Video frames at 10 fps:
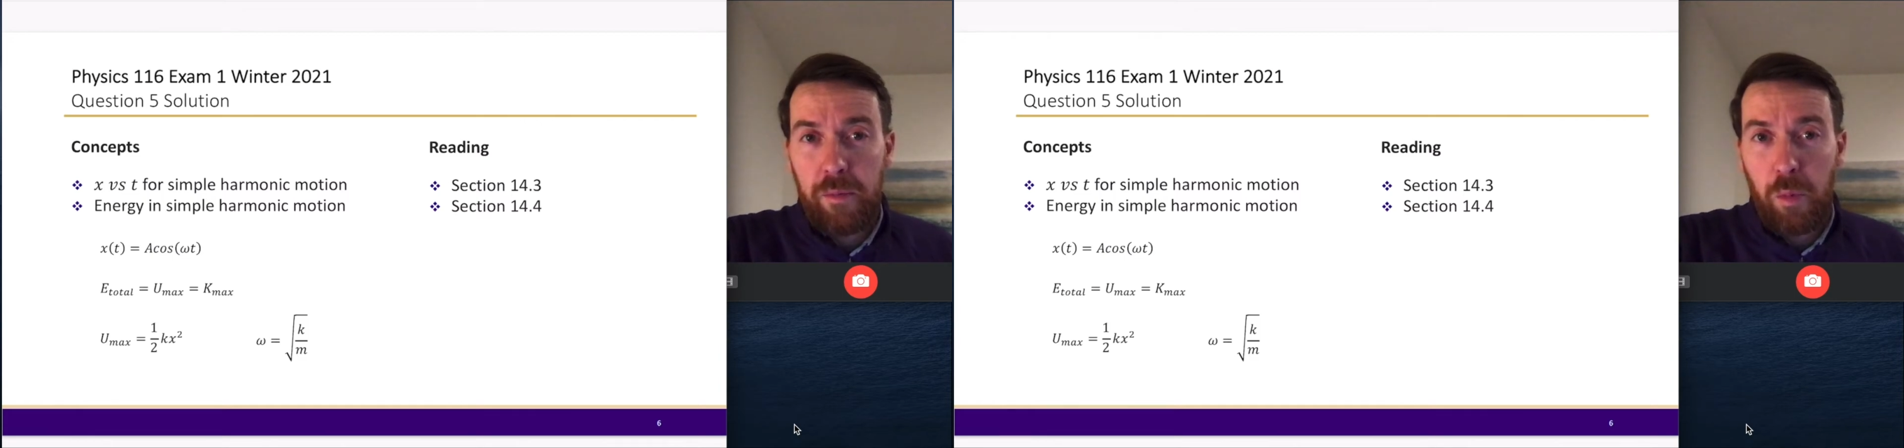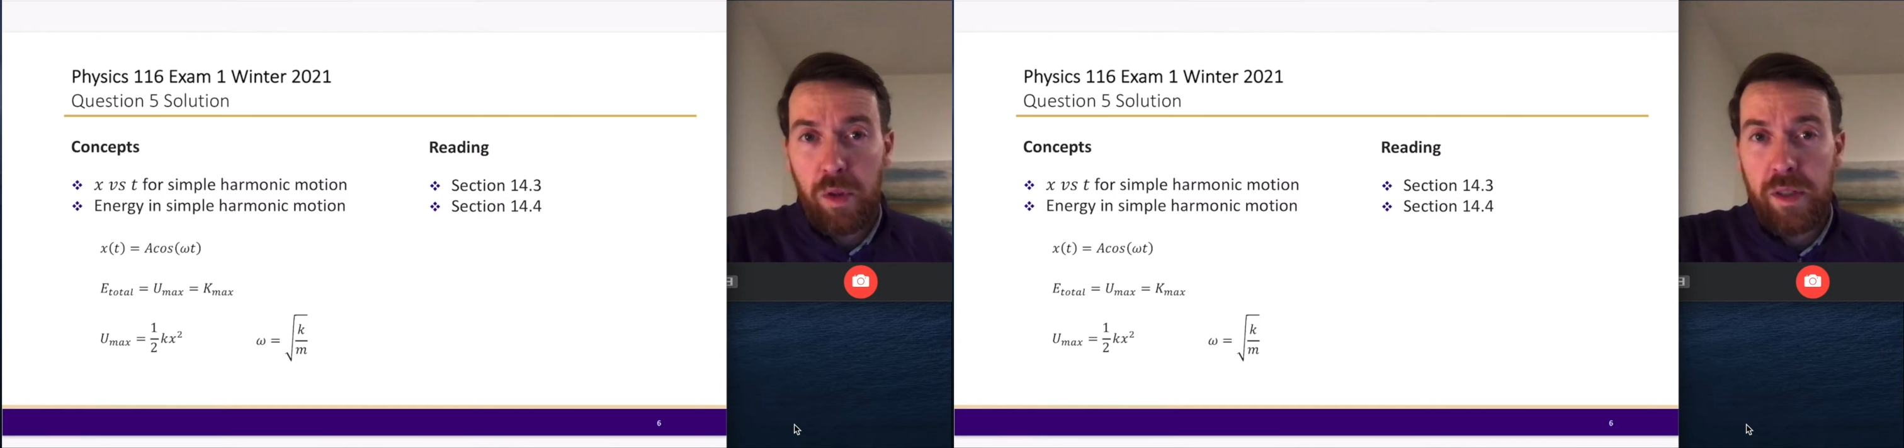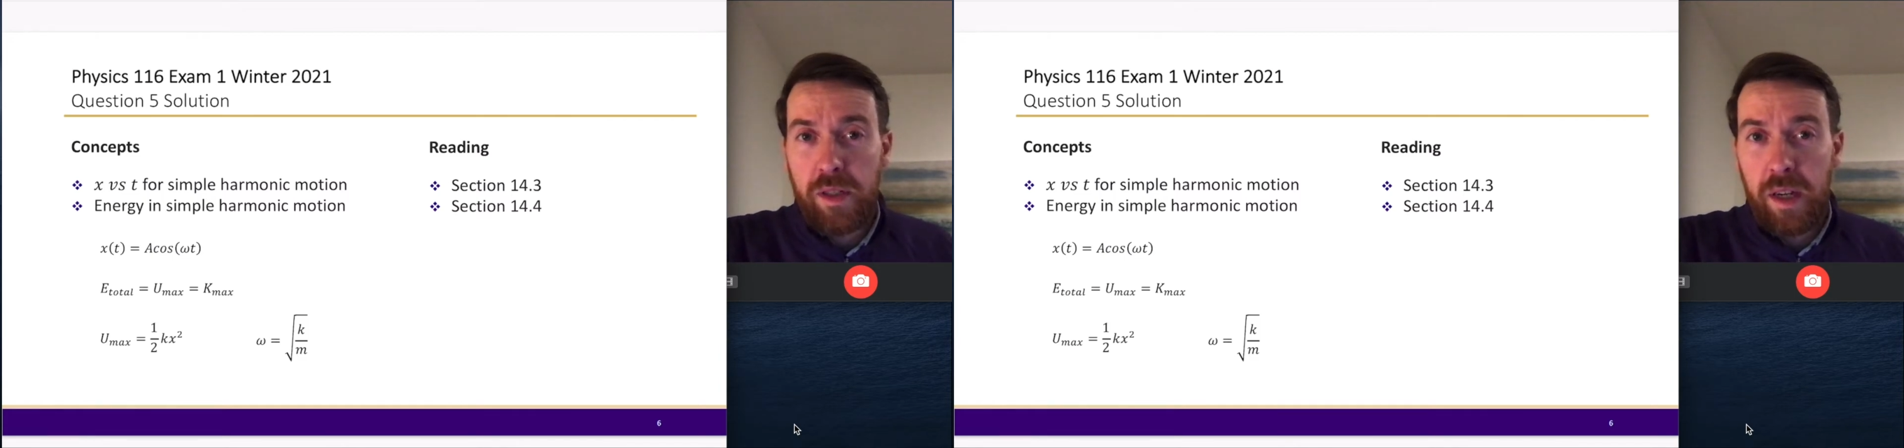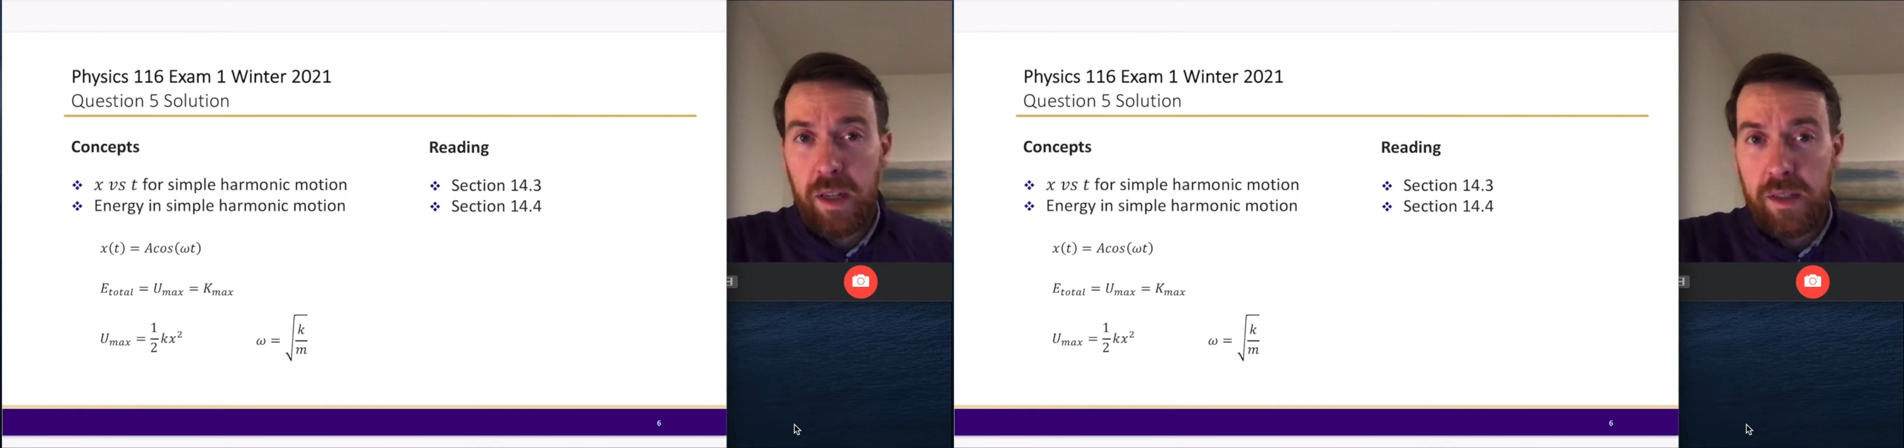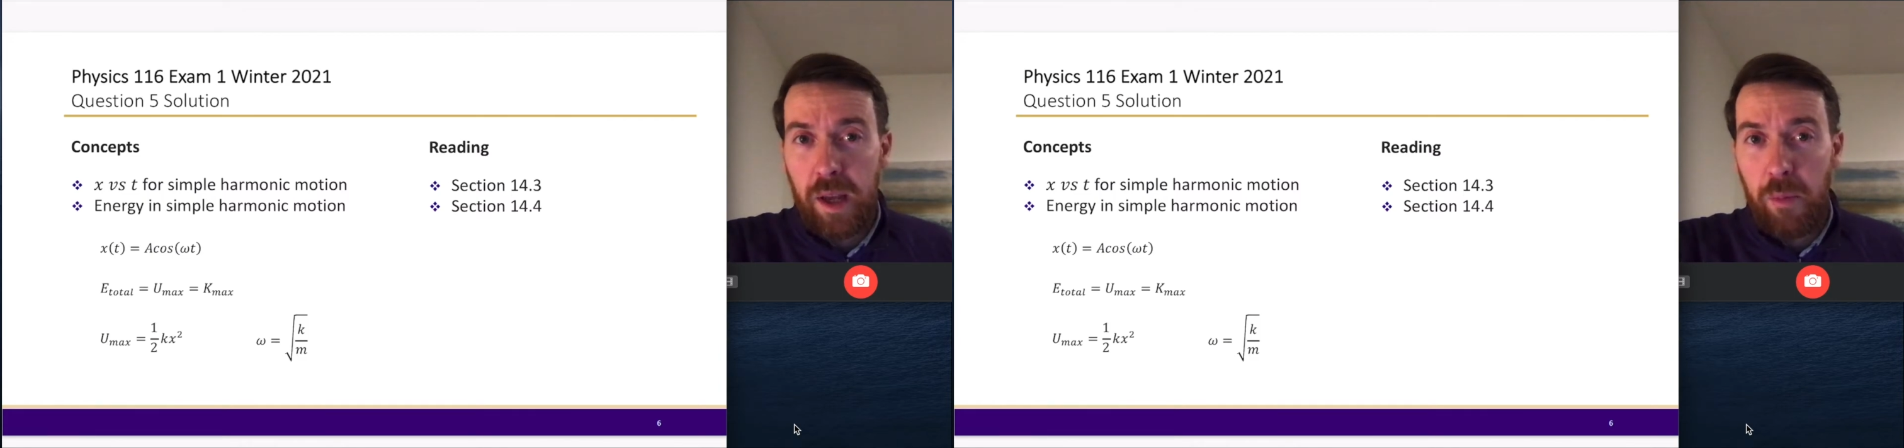116
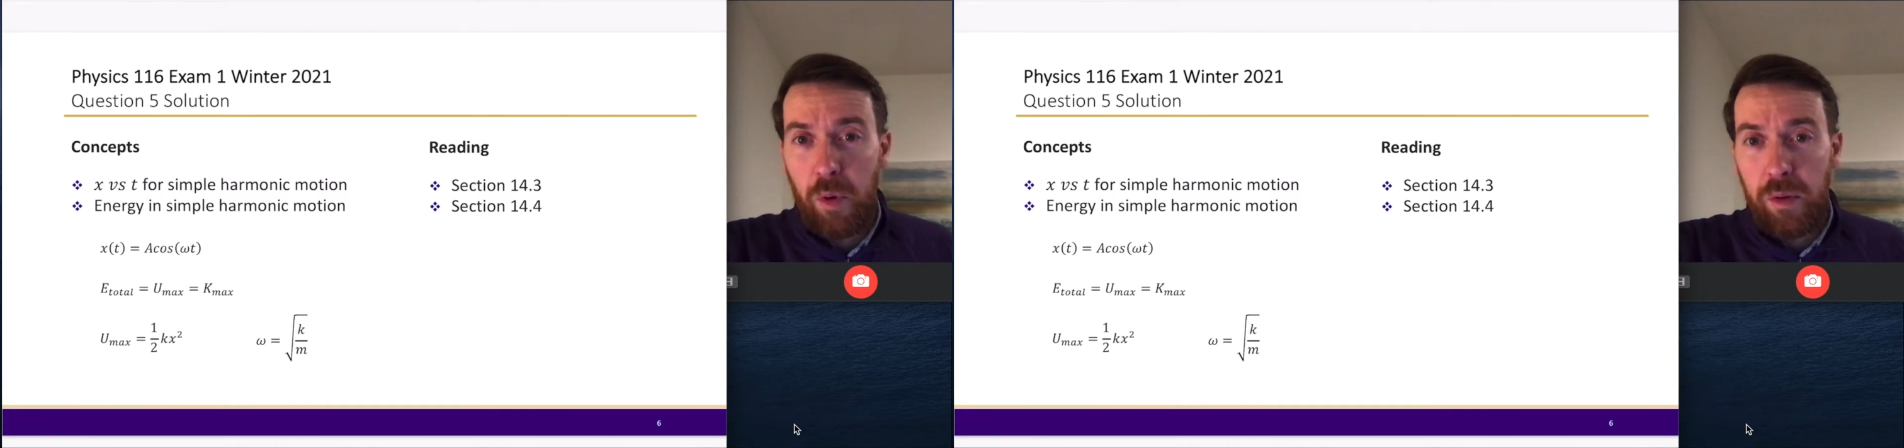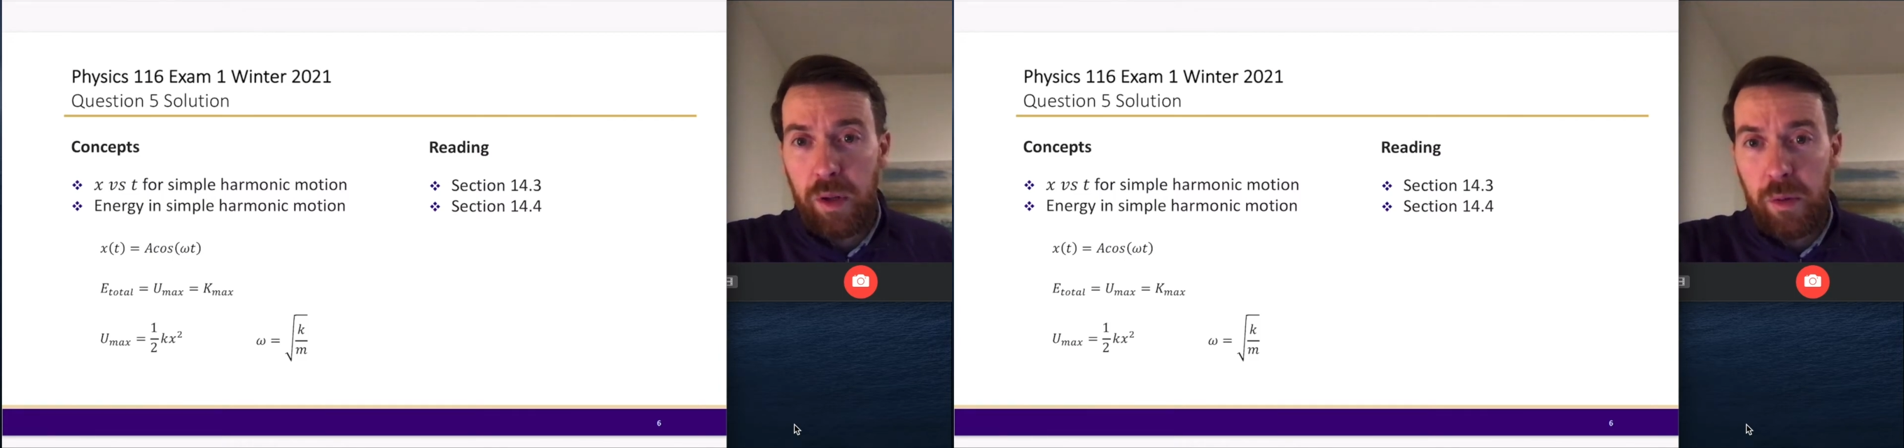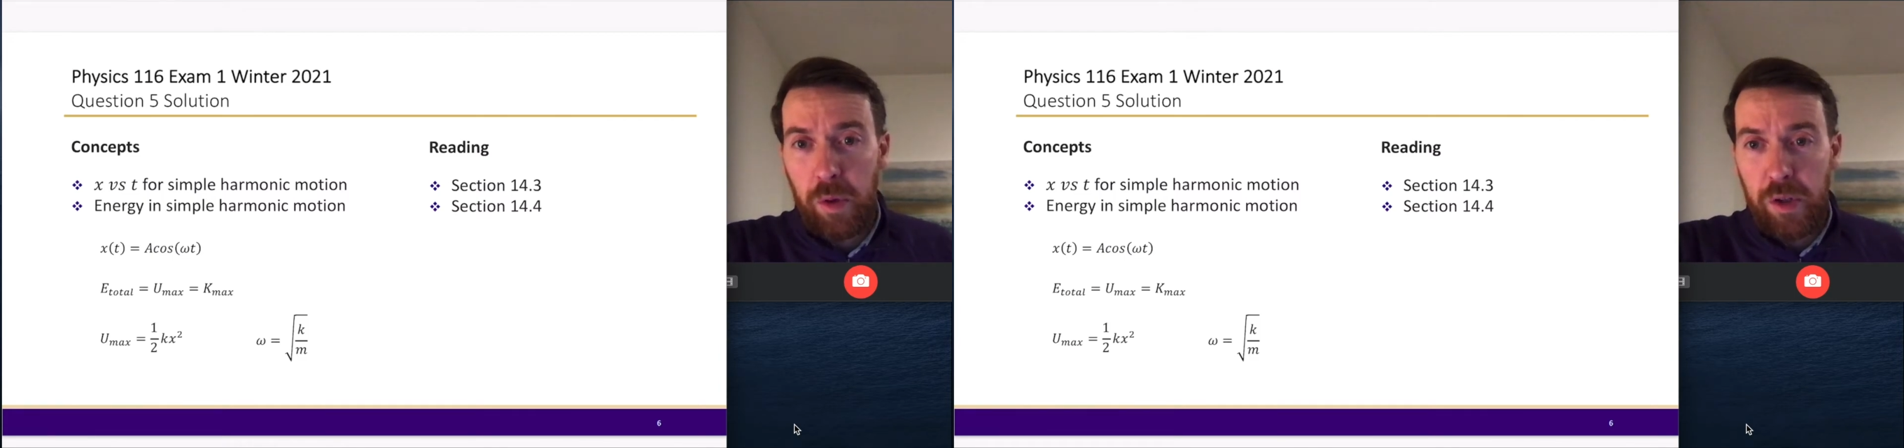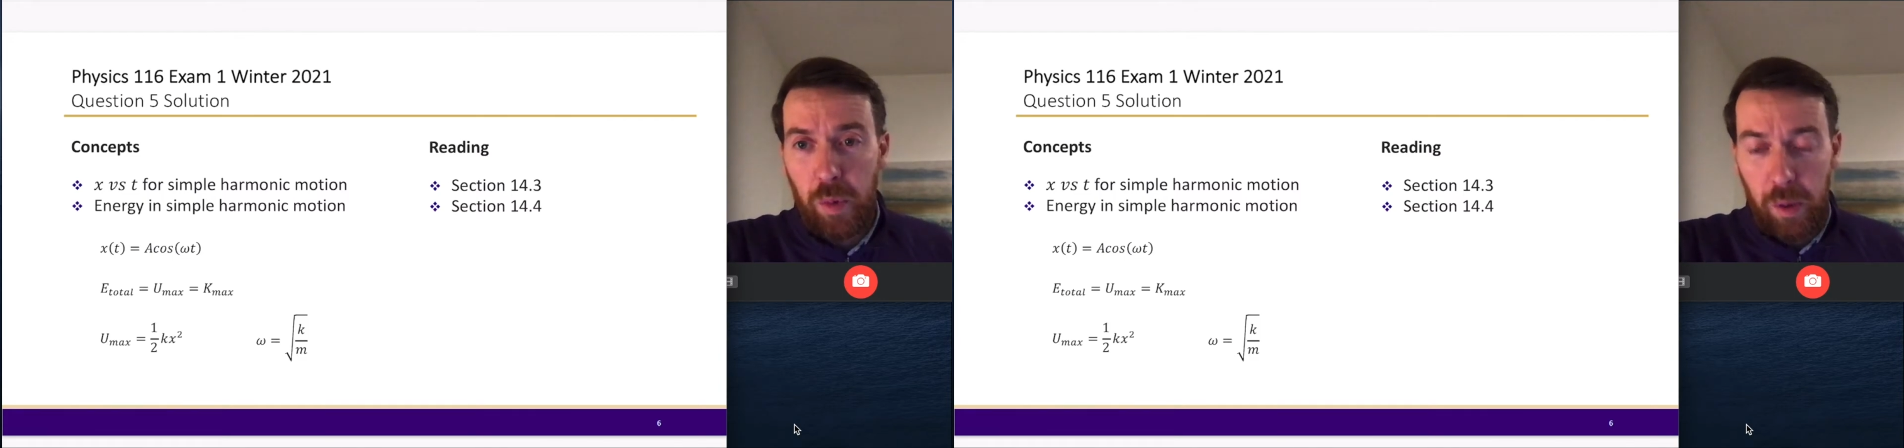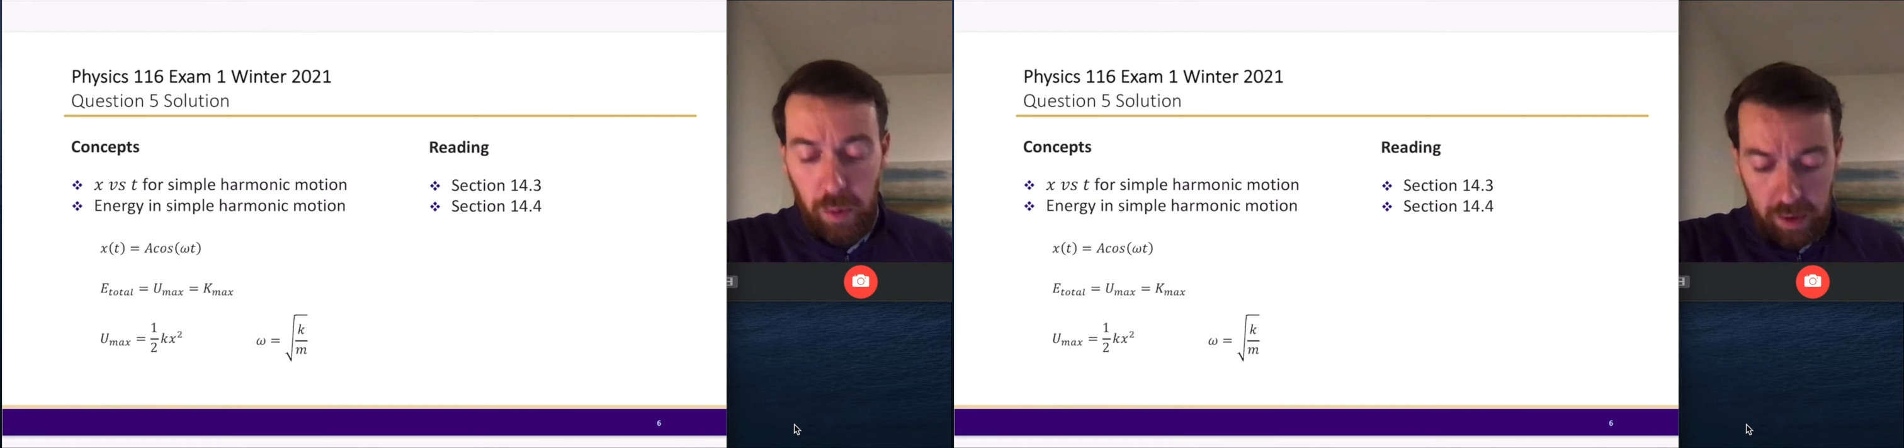exam 1 in winter
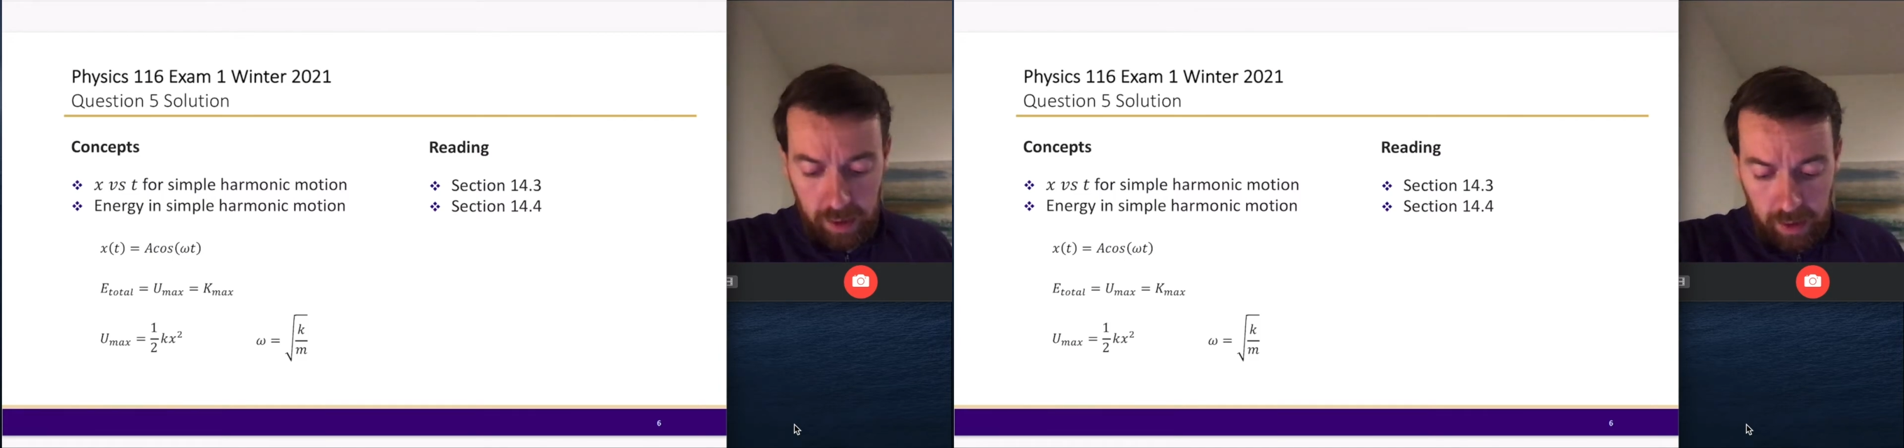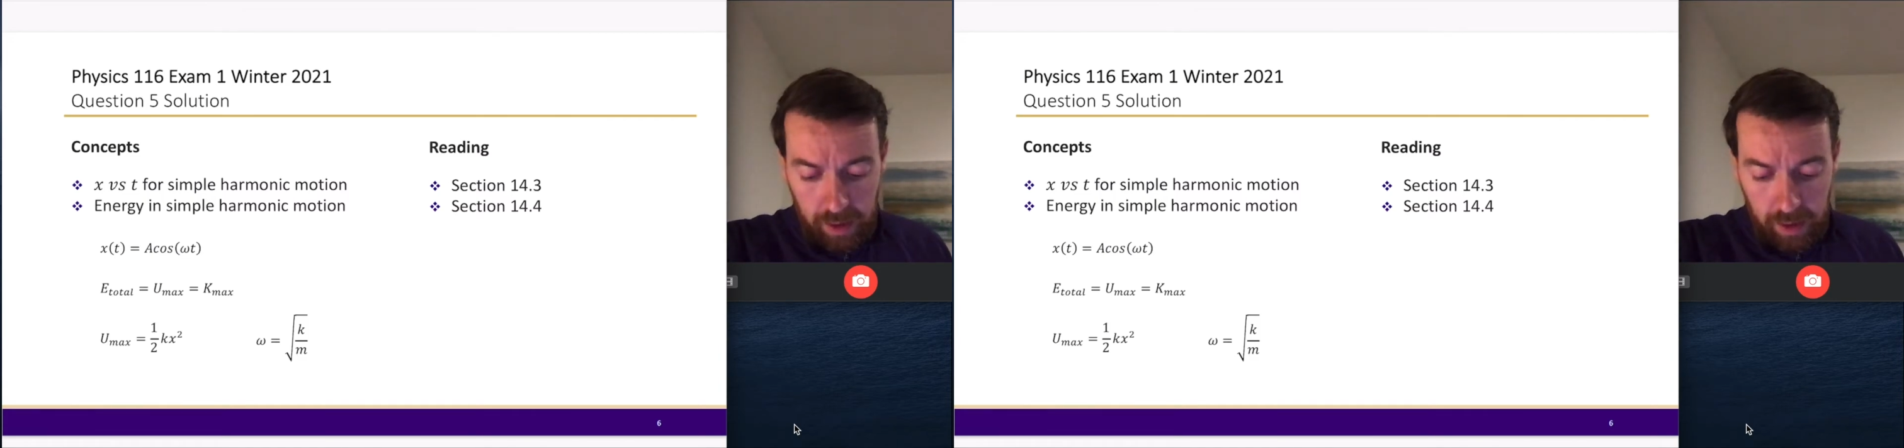21.